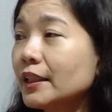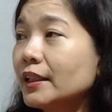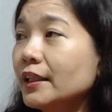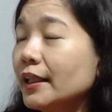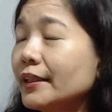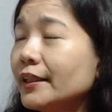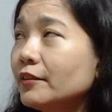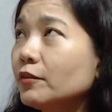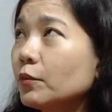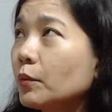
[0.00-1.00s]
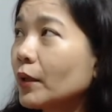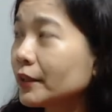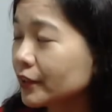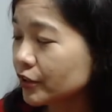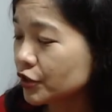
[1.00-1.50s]
And then, we
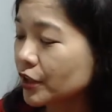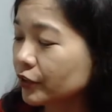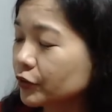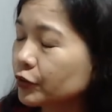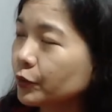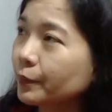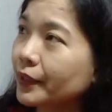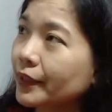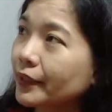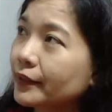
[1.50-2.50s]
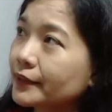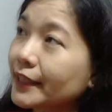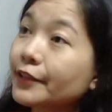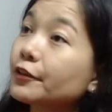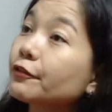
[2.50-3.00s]
wanted the shelter to be a
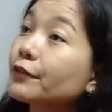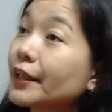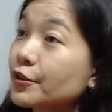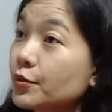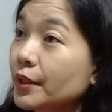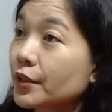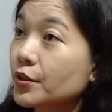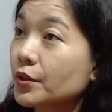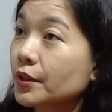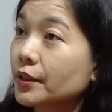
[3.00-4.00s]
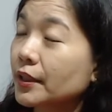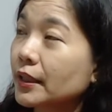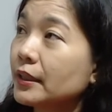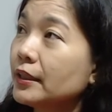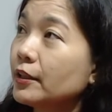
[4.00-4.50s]
center for education.
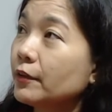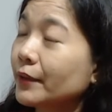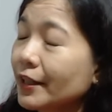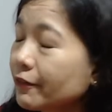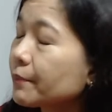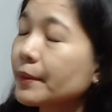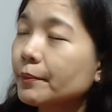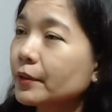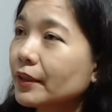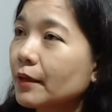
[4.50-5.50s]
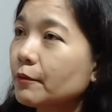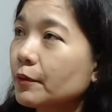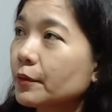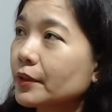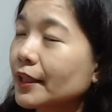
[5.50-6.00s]
Na whenever people come, we
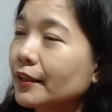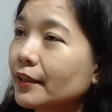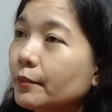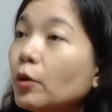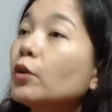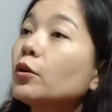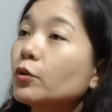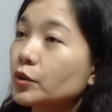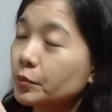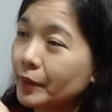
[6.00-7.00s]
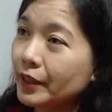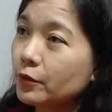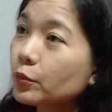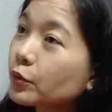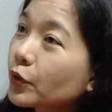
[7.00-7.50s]
would tell them, oh, look, spay,
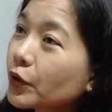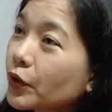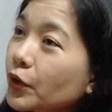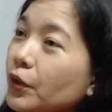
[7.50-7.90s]
neuter.